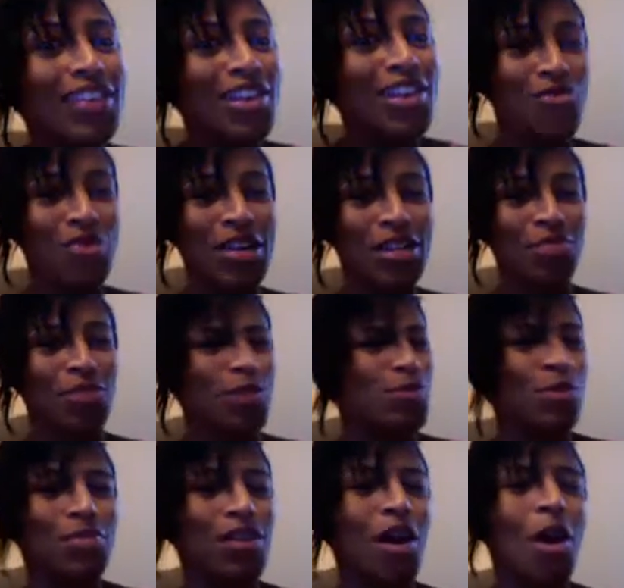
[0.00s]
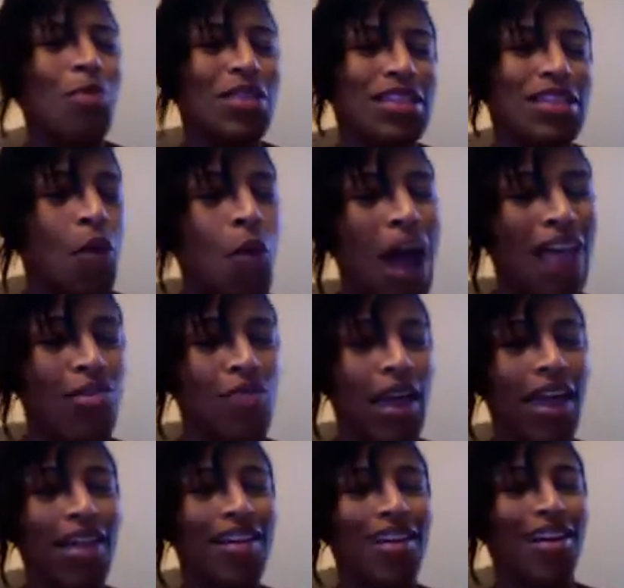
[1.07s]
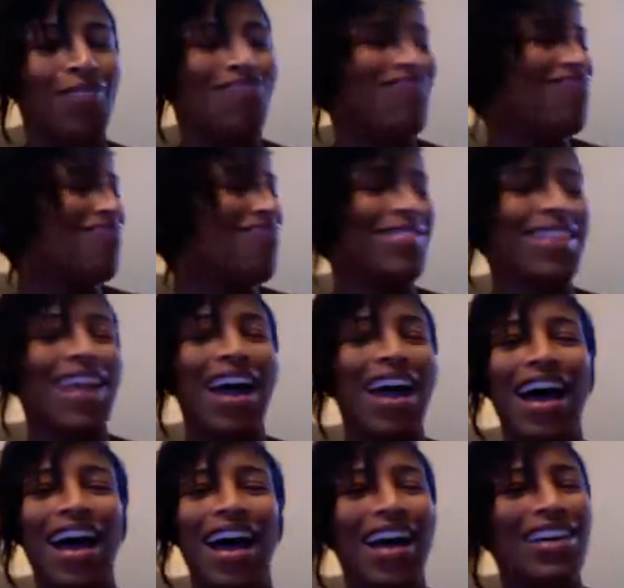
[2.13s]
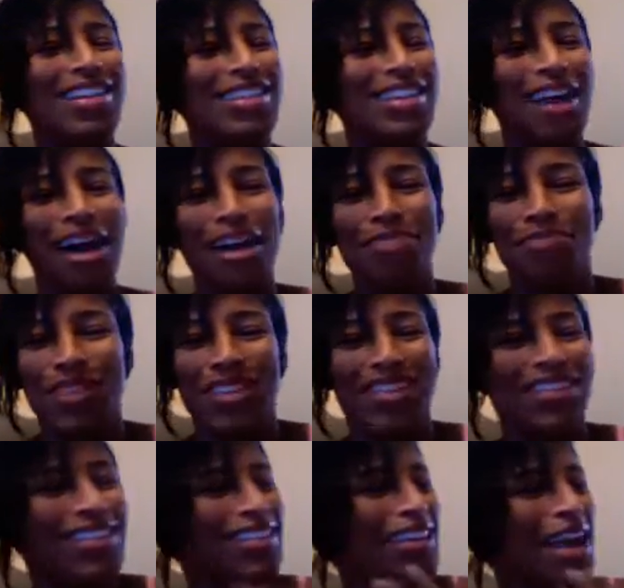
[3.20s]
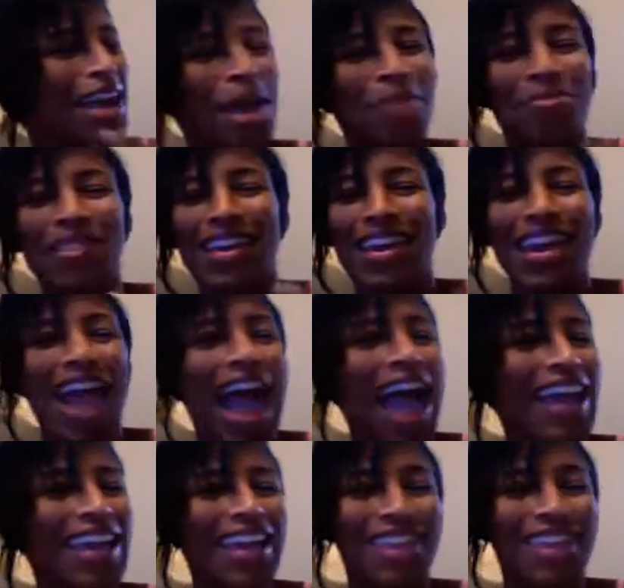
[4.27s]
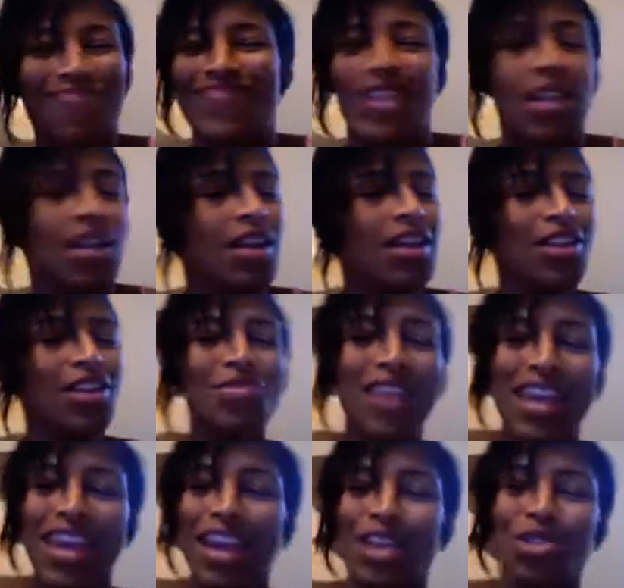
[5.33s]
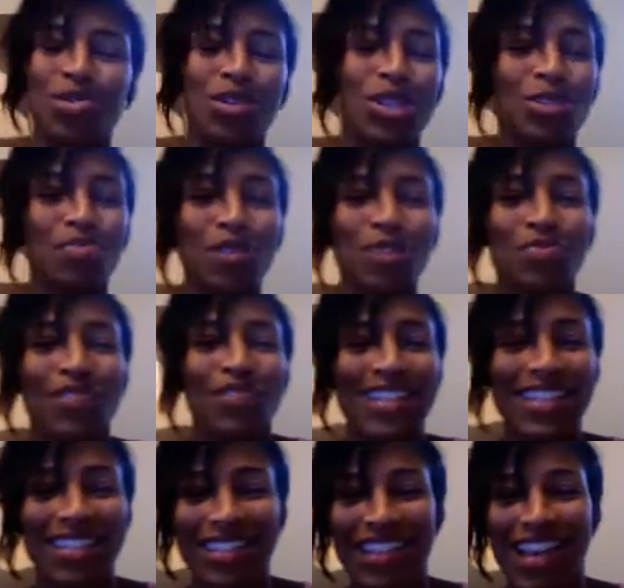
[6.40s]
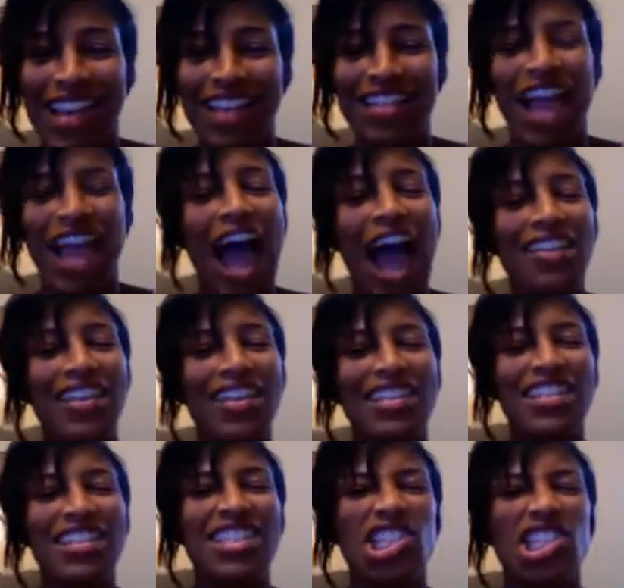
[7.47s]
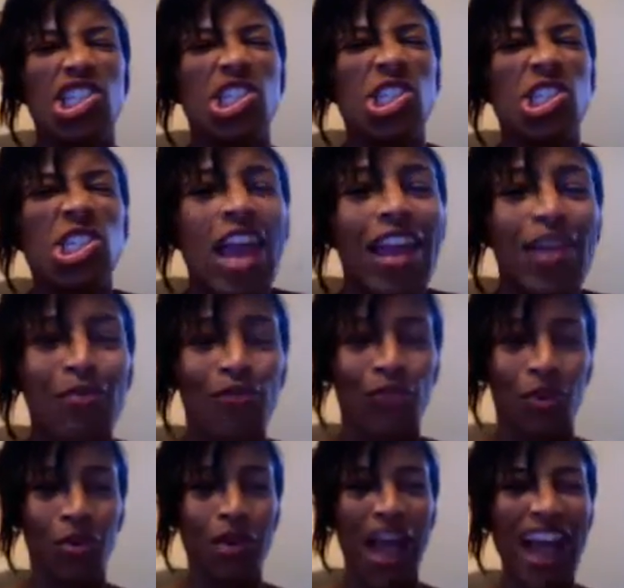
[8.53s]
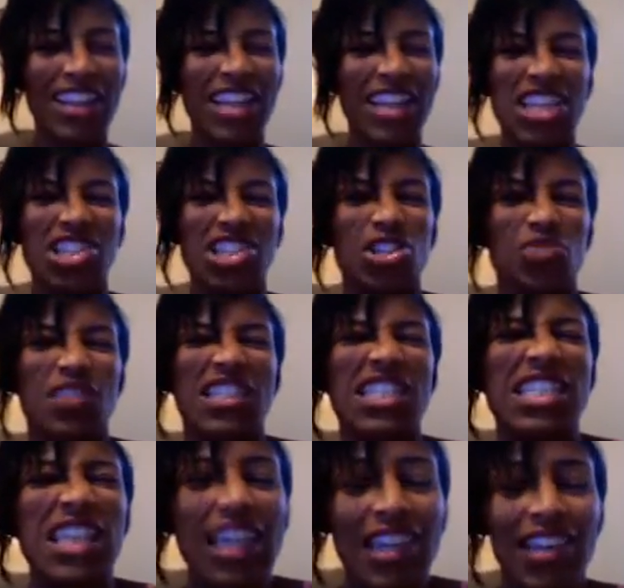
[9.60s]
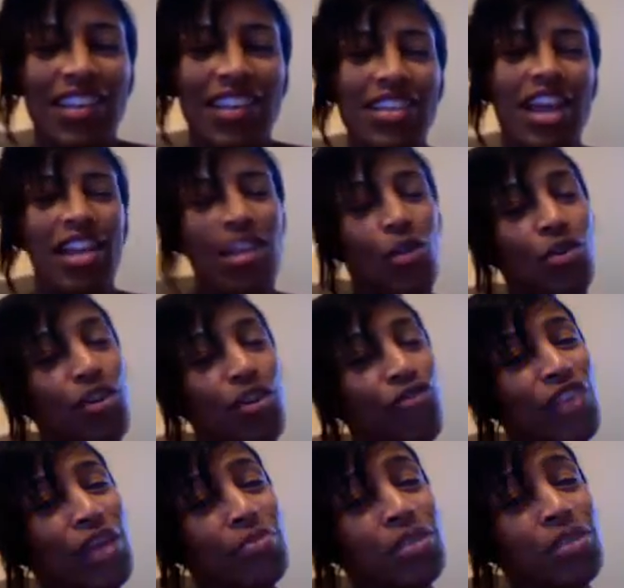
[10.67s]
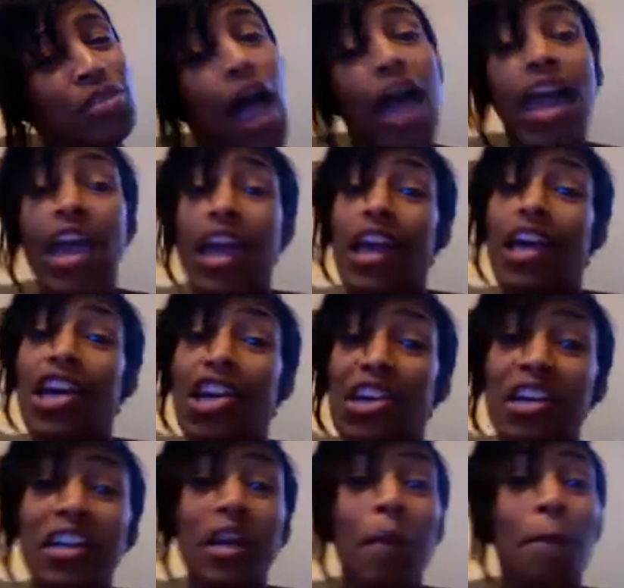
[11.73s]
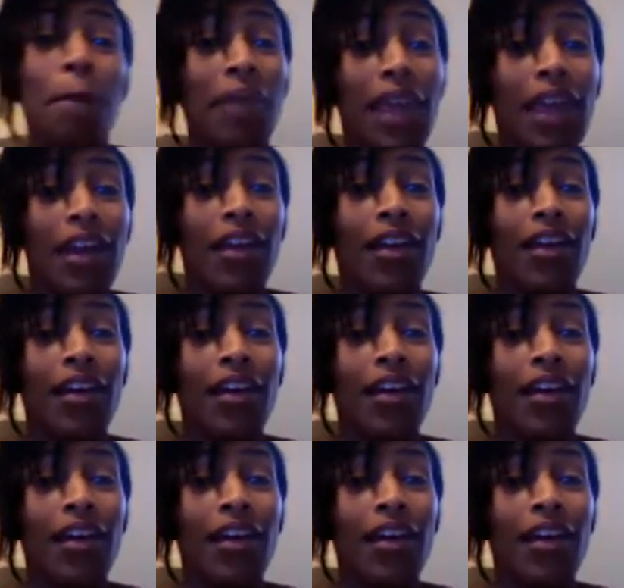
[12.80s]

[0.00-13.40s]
leave voicemails. People are always like, why you hang up? Nah, because y'all be, you know what I mean? I can't, you can't trust people these days think that's just shameful. I think it's just ridiculous. Now, on the flip side, it could have been